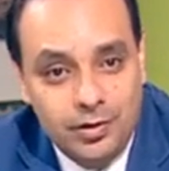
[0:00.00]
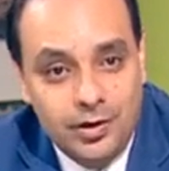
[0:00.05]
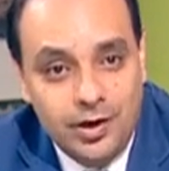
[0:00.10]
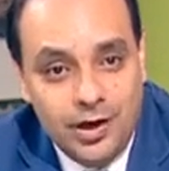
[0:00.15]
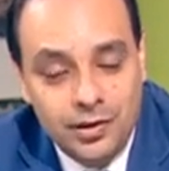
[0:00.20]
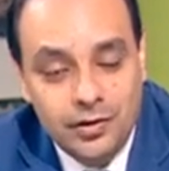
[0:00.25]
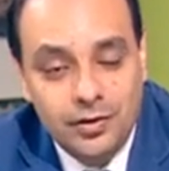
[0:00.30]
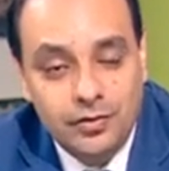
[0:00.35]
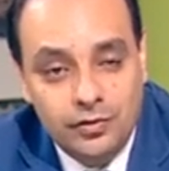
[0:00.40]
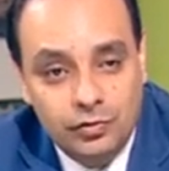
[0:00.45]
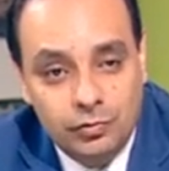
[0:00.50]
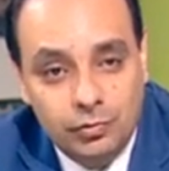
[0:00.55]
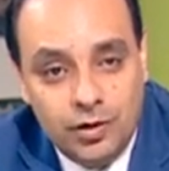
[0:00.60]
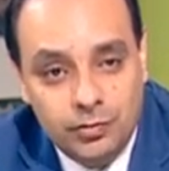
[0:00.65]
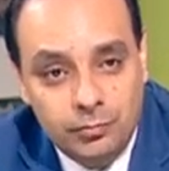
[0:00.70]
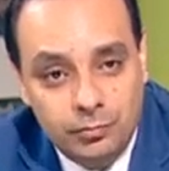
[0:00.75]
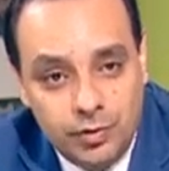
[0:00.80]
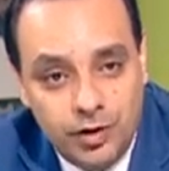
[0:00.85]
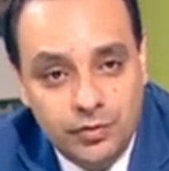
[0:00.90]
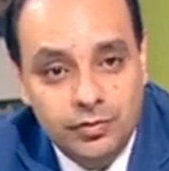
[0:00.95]
And this is
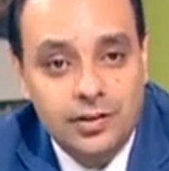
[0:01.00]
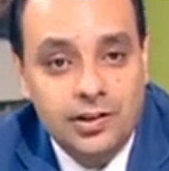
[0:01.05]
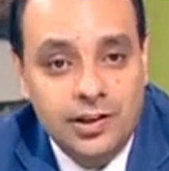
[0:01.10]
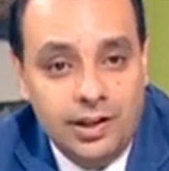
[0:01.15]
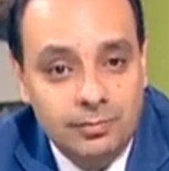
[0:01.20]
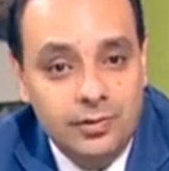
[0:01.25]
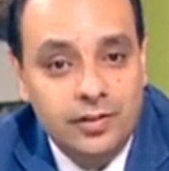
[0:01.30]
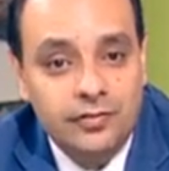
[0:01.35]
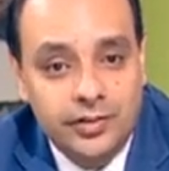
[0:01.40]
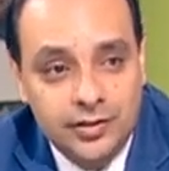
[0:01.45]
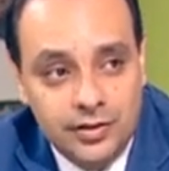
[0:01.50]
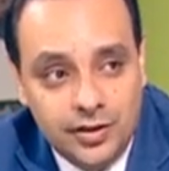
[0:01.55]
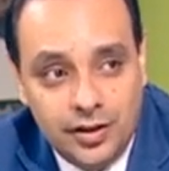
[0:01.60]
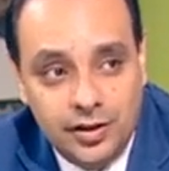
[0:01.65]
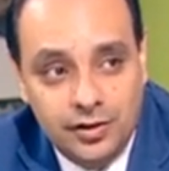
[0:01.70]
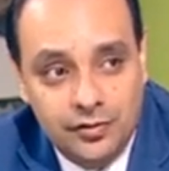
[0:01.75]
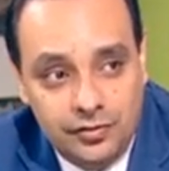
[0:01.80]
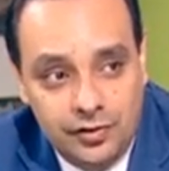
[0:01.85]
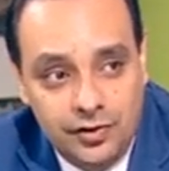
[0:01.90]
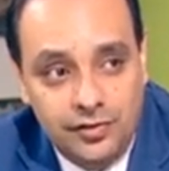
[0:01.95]
what President Abdel Fattah
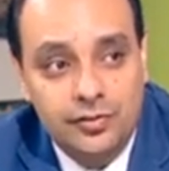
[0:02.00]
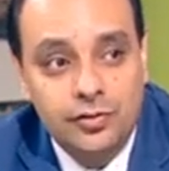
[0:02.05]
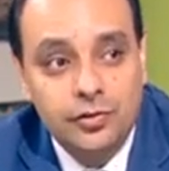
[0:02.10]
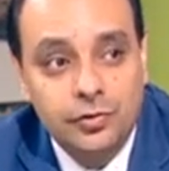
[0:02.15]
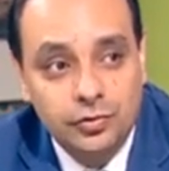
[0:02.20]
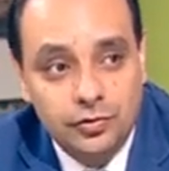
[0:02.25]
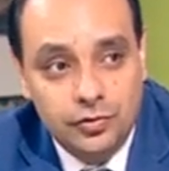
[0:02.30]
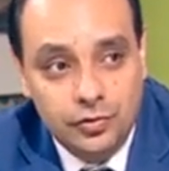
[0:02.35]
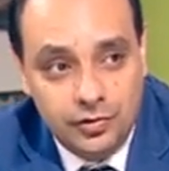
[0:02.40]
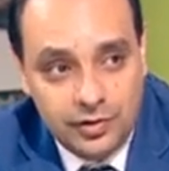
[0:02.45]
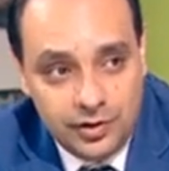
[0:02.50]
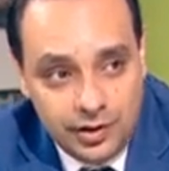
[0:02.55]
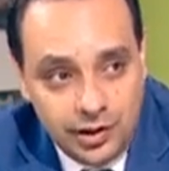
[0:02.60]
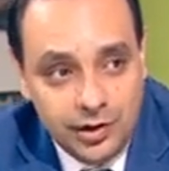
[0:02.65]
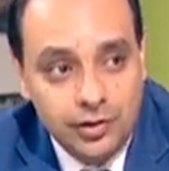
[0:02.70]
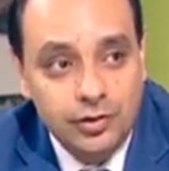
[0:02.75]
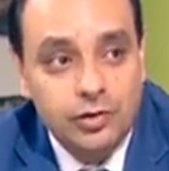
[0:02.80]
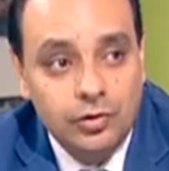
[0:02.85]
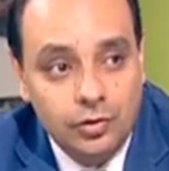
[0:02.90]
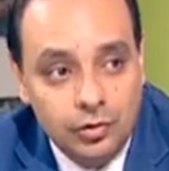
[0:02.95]
al-Sisi used to
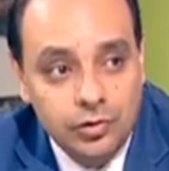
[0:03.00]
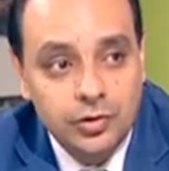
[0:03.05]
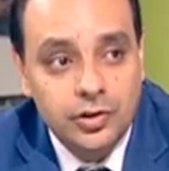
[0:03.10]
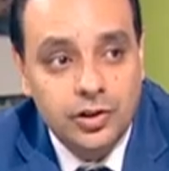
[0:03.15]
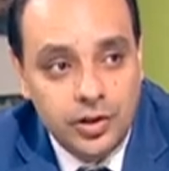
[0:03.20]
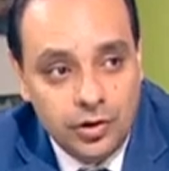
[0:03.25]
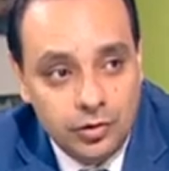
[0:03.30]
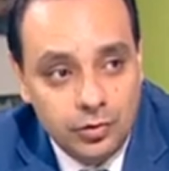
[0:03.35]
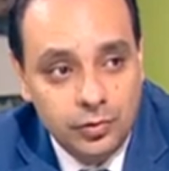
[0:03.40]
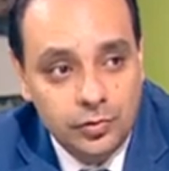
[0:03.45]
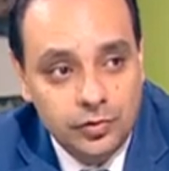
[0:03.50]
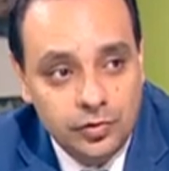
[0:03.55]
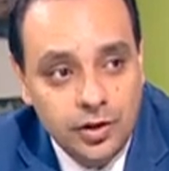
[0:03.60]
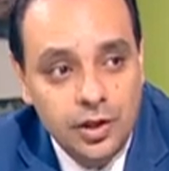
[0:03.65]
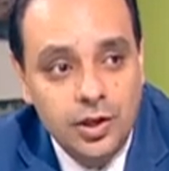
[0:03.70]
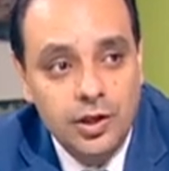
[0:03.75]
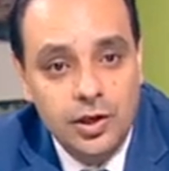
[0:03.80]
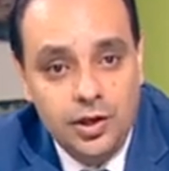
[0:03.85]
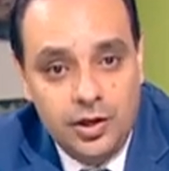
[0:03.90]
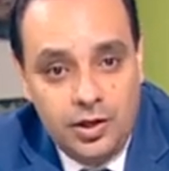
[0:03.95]
tell all the youth
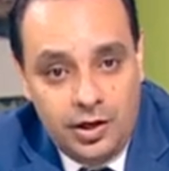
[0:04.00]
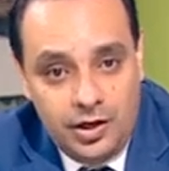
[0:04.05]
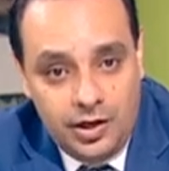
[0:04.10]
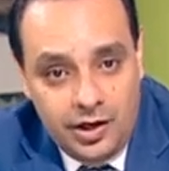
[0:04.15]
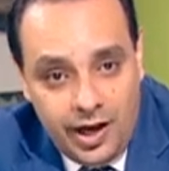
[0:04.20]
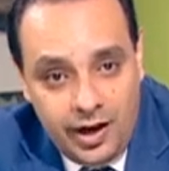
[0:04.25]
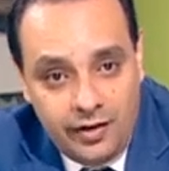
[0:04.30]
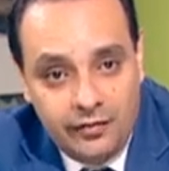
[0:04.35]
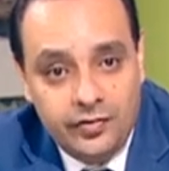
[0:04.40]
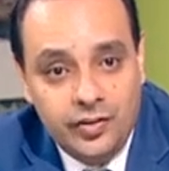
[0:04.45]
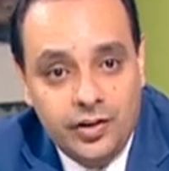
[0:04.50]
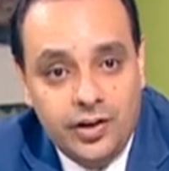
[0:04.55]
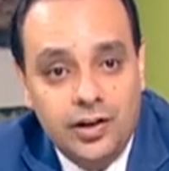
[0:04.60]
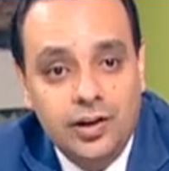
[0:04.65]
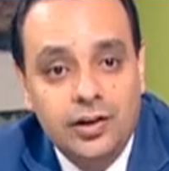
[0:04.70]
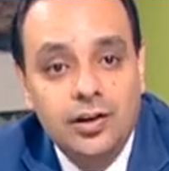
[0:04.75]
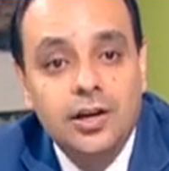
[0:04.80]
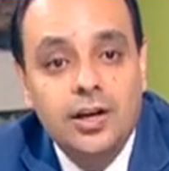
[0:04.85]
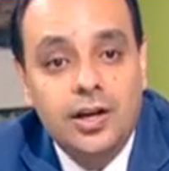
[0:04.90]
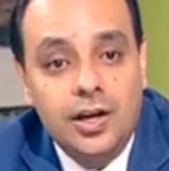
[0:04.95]
in
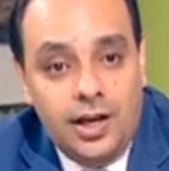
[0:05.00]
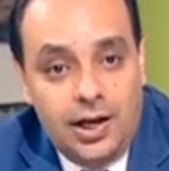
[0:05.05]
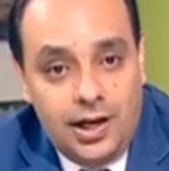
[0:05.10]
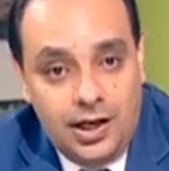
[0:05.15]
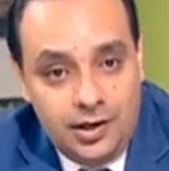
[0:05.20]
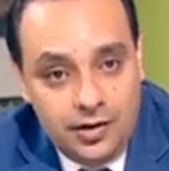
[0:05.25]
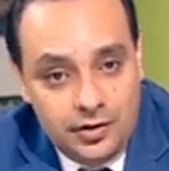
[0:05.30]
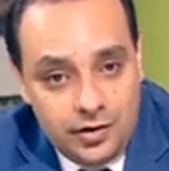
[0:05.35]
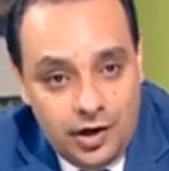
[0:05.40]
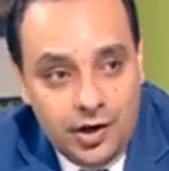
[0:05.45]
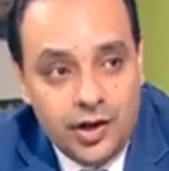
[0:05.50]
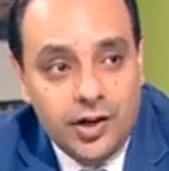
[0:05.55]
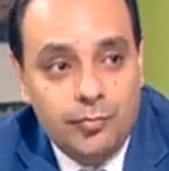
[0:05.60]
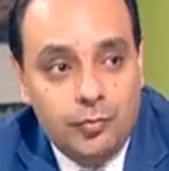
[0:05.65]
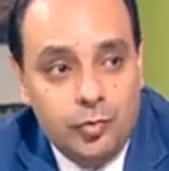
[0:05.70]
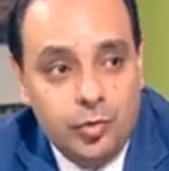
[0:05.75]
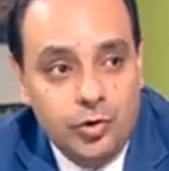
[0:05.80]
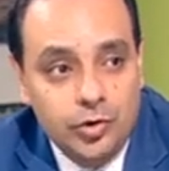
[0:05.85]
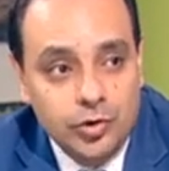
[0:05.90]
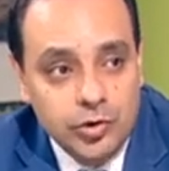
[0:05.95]
Africa and in the
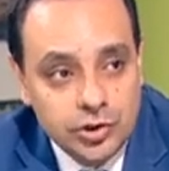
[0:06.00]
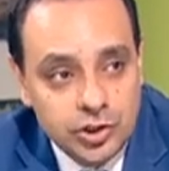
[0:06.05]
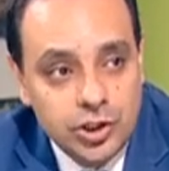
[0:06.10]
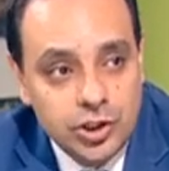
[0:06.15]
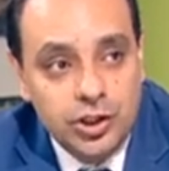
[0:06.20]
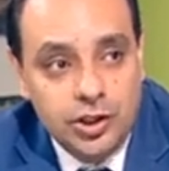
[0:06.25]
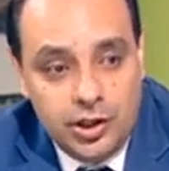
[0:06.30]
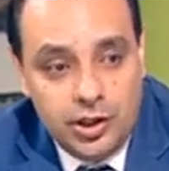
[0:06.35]
Arab world.